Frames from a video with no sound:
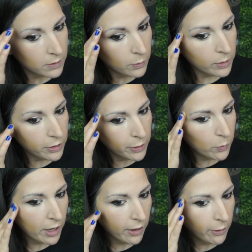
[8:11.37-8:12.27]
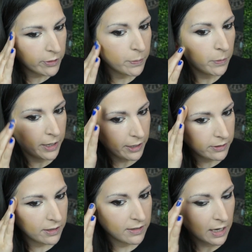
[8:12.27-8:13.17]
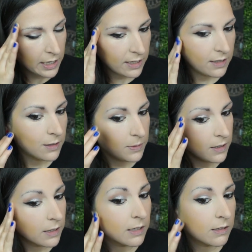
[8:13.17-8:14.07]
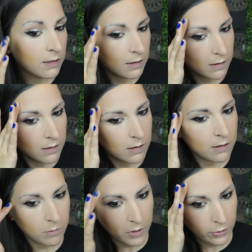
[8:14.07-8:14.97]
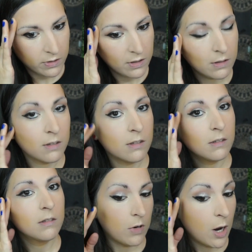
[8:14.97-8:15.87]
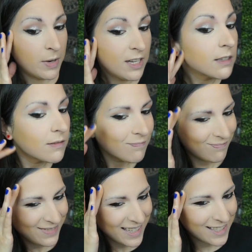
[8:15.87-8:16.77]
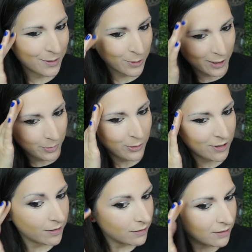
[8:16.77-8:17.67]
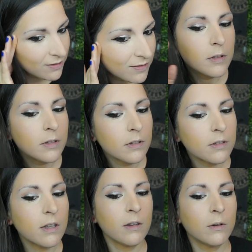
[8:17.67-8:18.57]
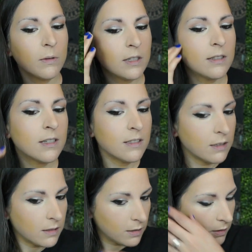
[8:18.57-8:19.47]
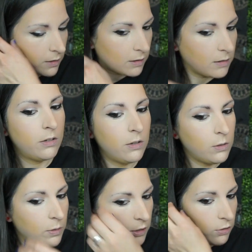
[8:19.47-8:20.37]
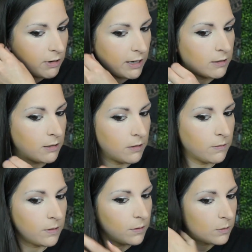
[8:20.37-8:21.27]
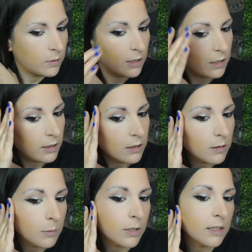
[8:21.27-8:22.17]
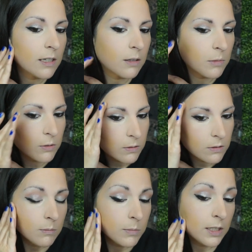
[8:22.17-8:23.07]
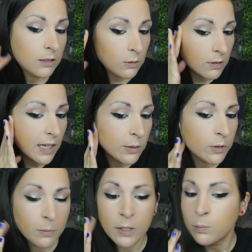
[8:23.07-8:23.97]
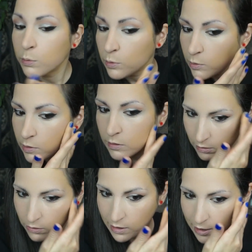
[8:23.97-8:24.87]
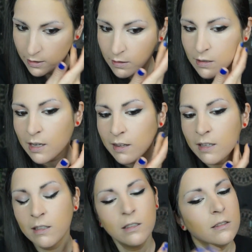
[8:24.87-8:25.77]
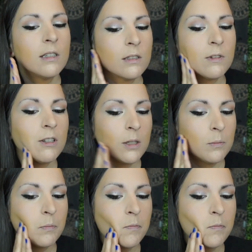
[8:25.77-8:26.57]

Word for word: you're wondering why I always put my hair to the side, it's because my nose is prominent. That's the word I'm using. So it doesn't look too attractive when I put it down the middle. But I do like when people do that. I think it's very,